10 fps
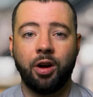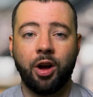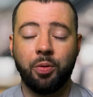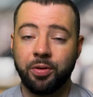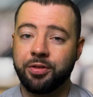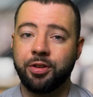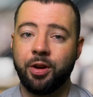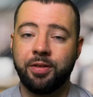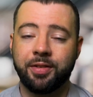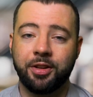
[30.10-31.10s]
I want to know
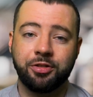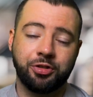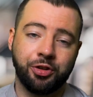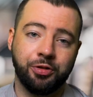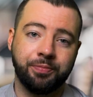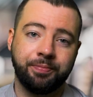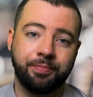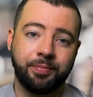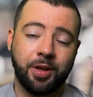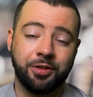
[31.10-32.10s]
if that's true,
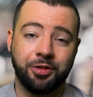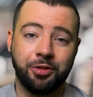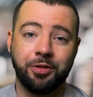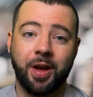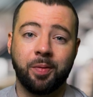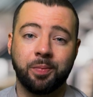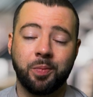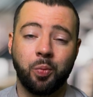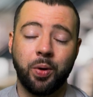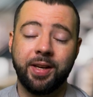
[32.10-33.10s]
and to do that,
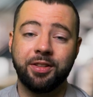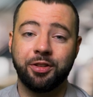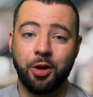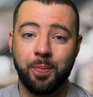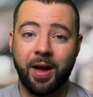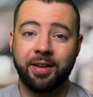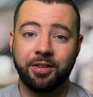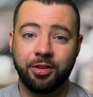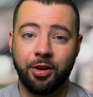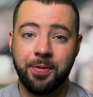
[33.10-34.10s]
we need to go back in
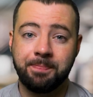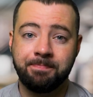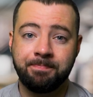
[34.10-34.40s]
time.